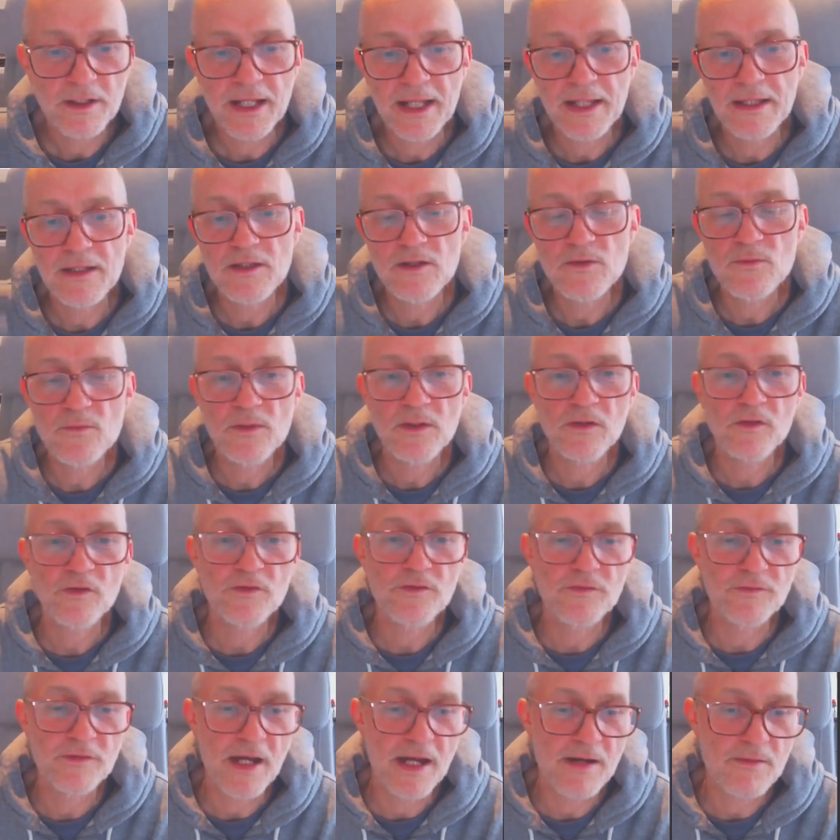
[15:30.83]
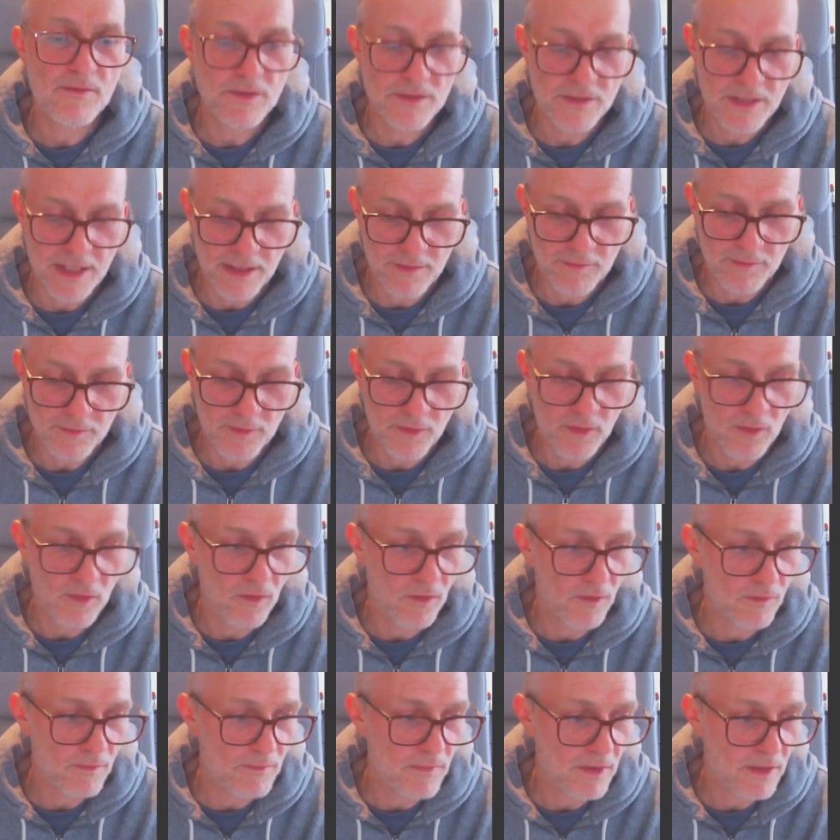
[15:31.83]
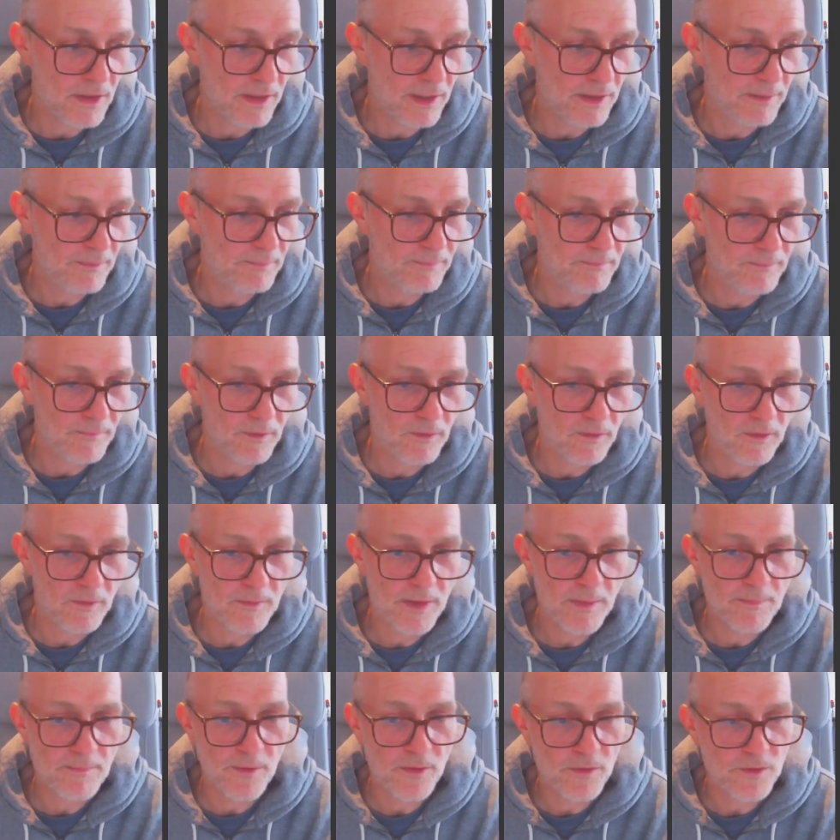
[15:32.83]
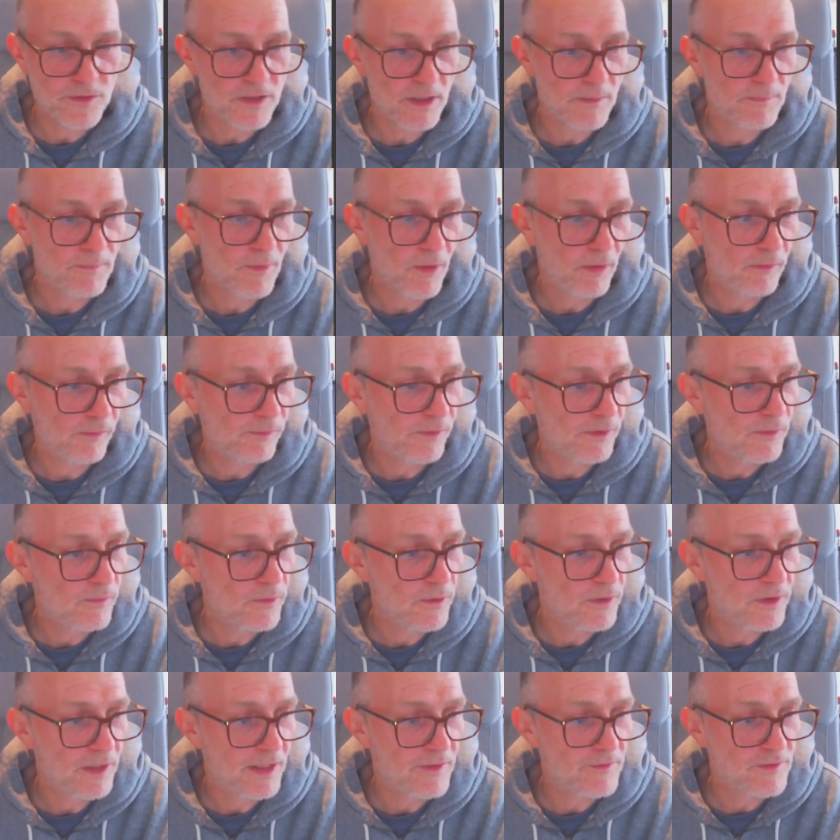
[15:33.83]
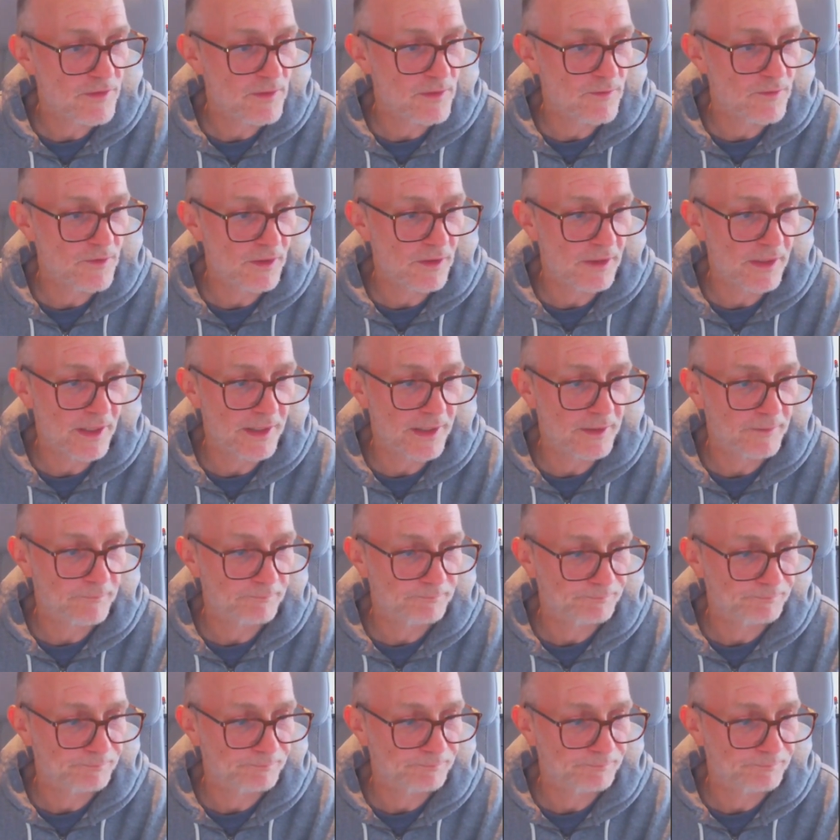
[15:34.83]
And I would have on my poster, I probably would have something like